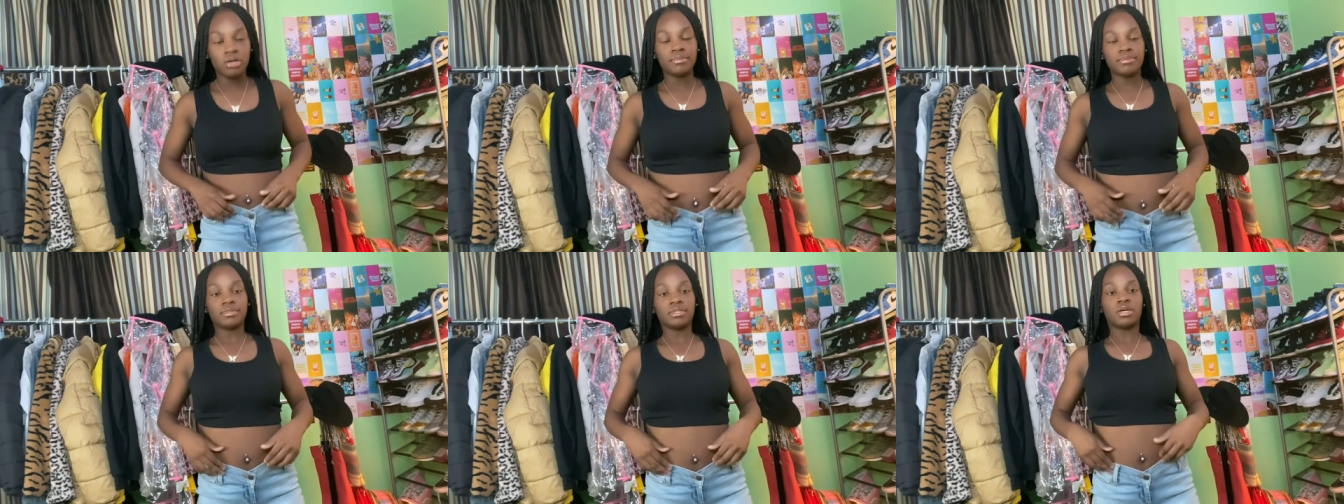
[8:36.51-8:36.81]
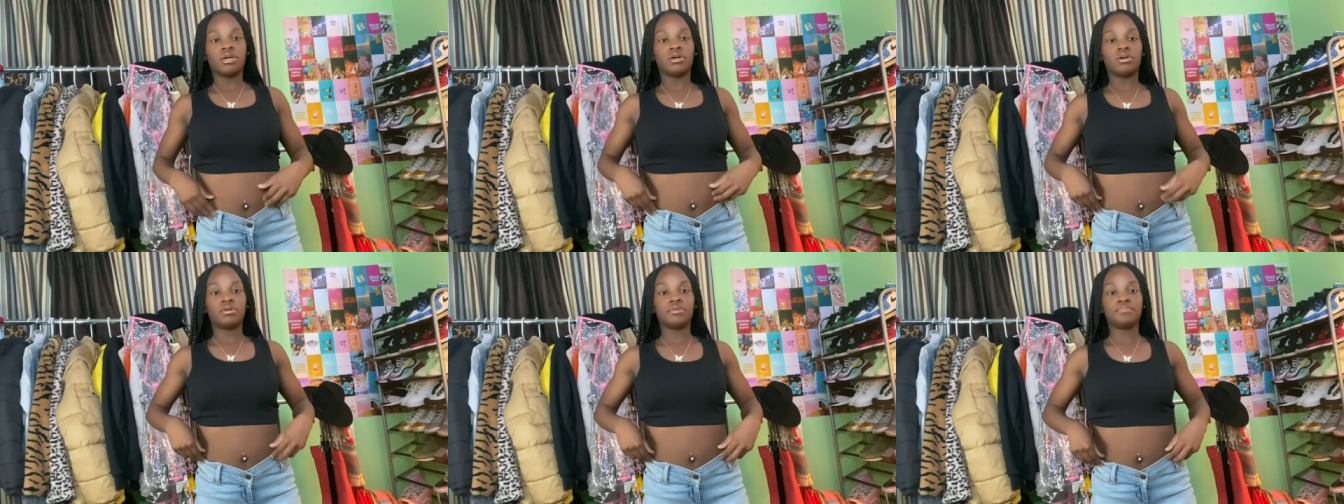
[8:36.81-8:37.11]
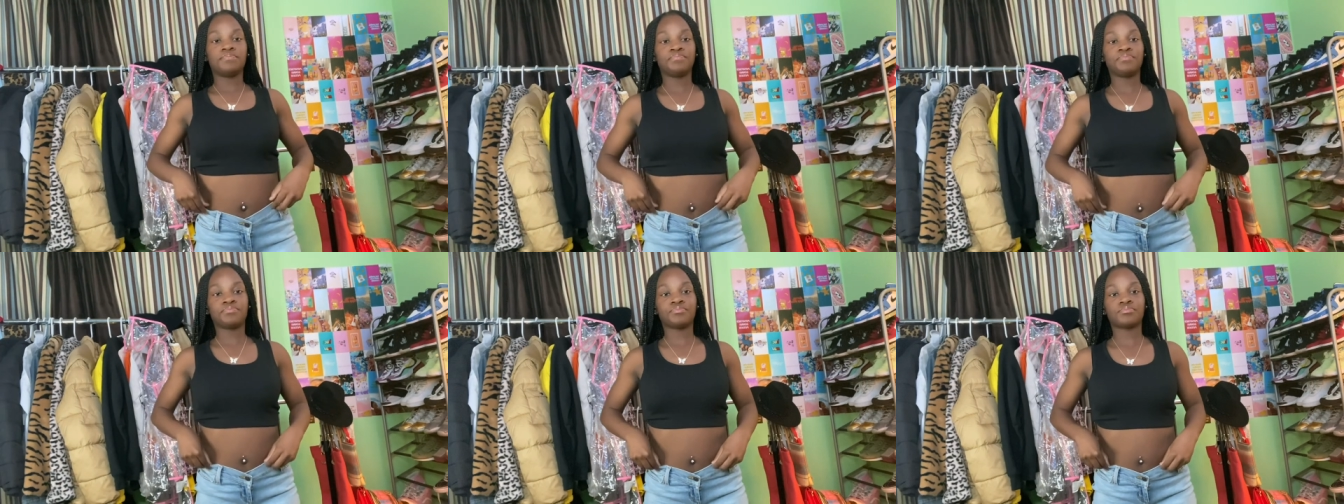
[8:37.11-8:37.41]
so
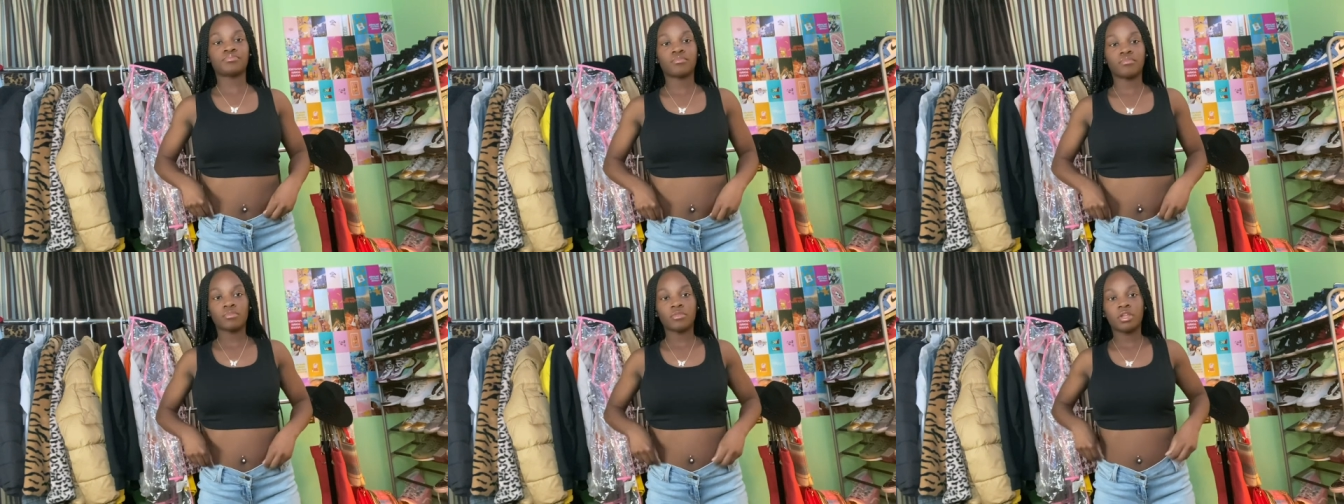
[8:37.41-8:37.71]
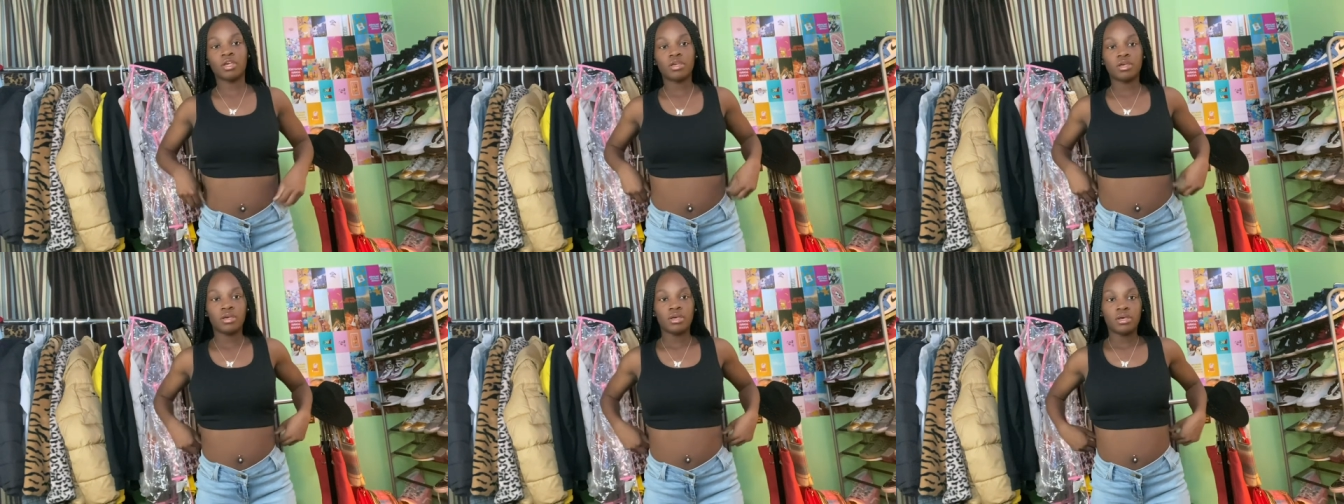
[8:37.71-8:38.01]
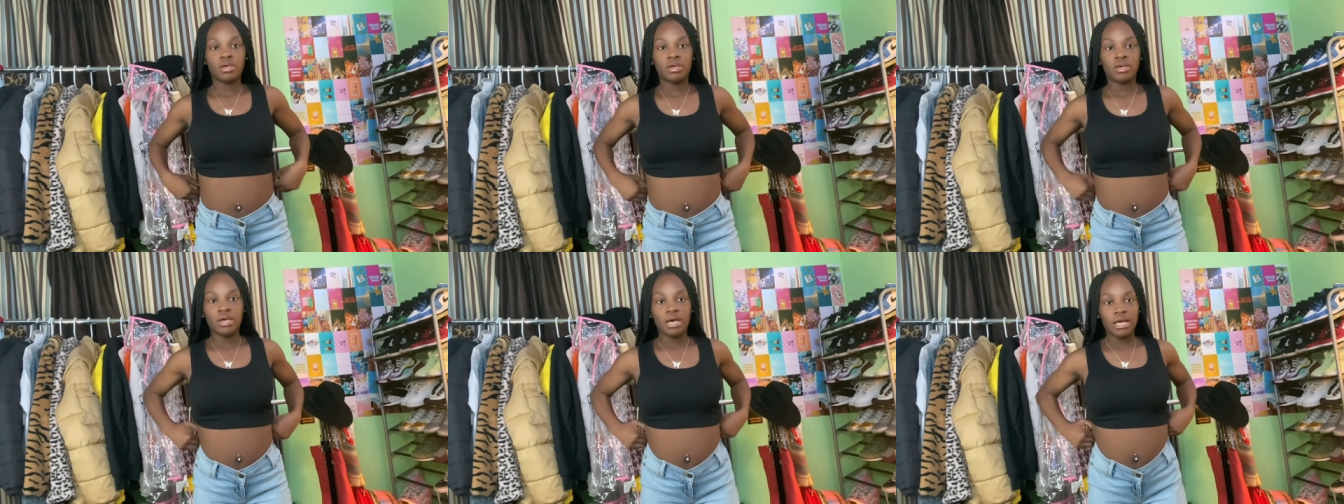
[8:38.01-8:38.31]

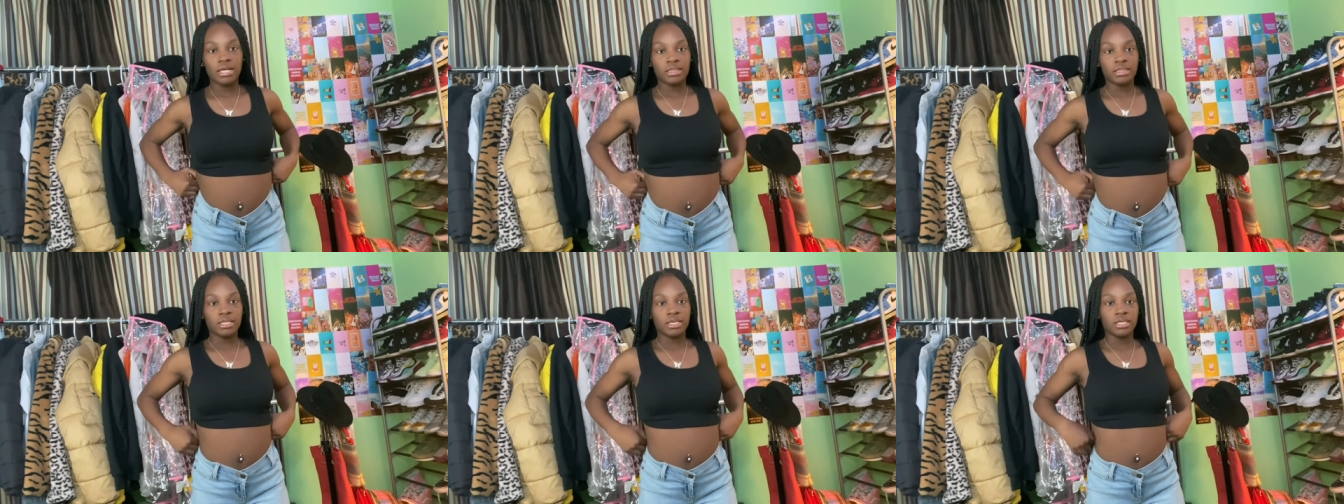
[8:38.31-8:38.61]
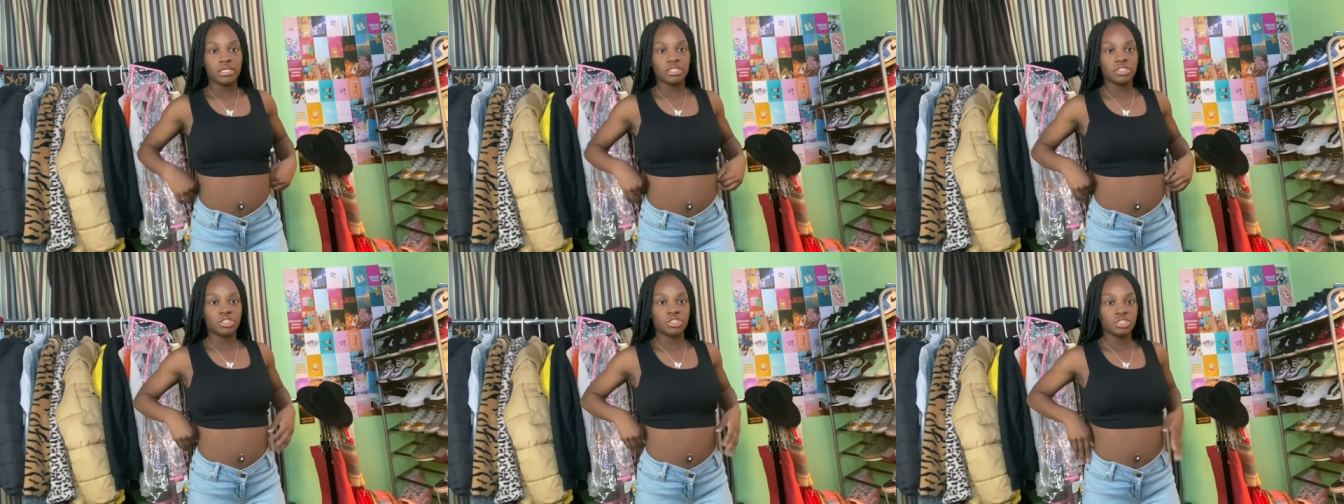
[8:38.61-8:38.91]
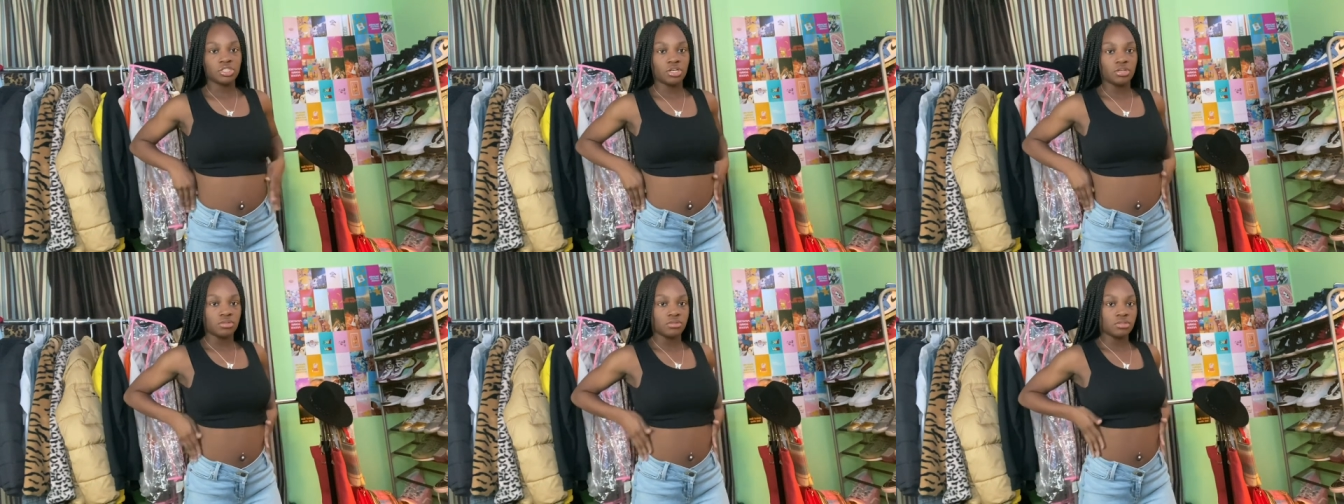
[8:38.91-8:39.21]
I think it
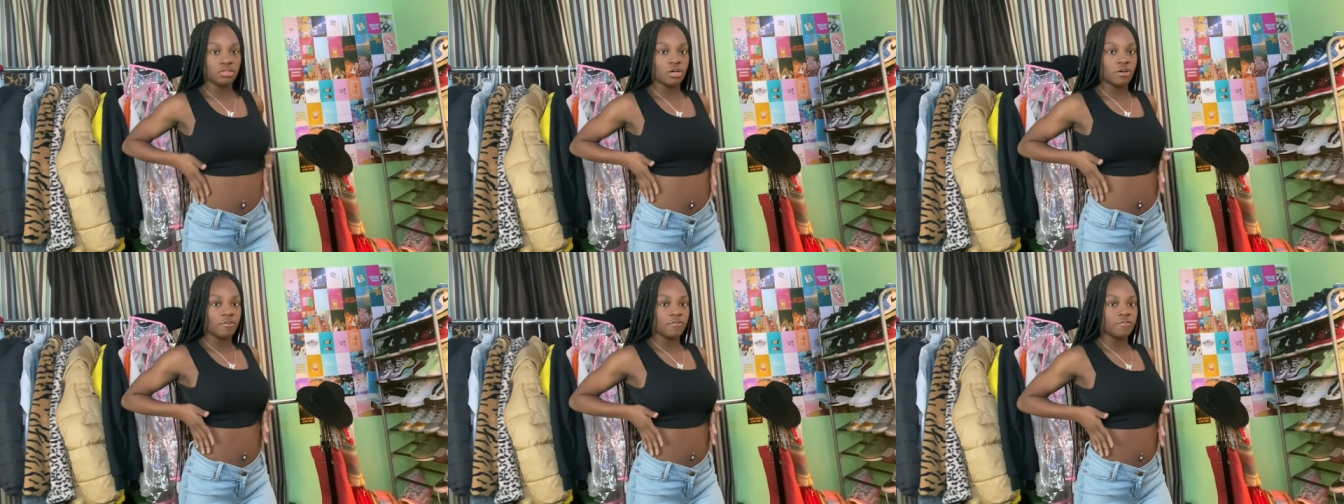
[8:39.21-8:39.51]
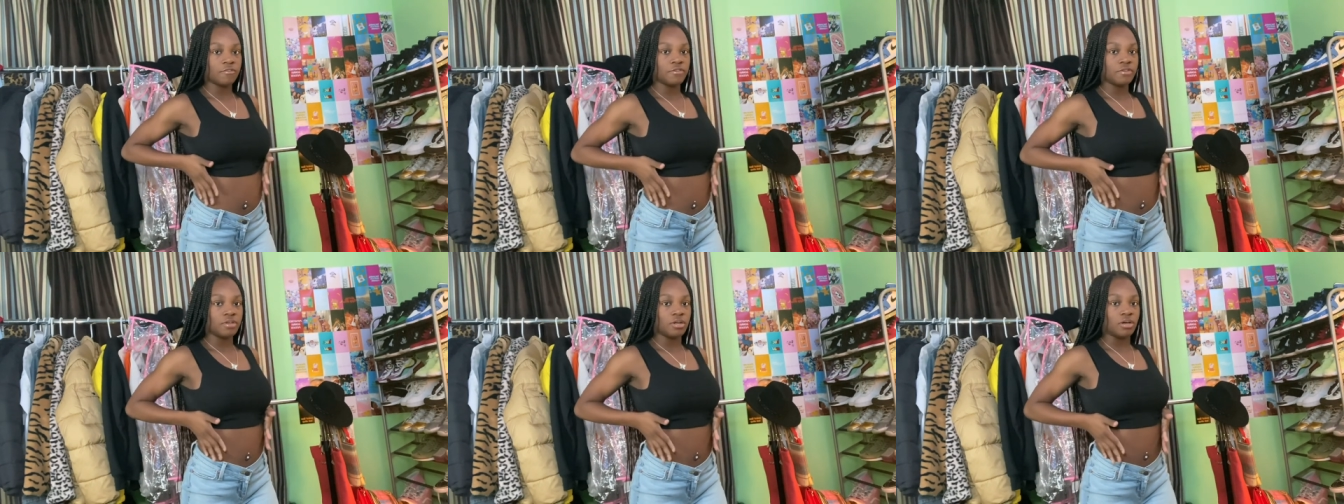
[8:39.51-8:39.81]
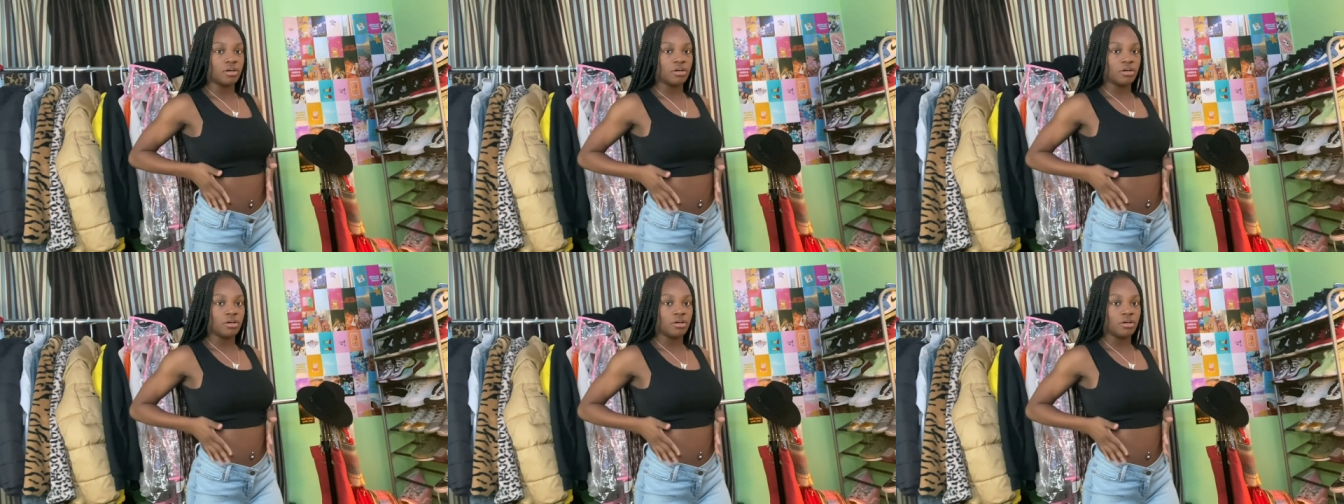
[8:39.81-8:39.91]
shows off, you know.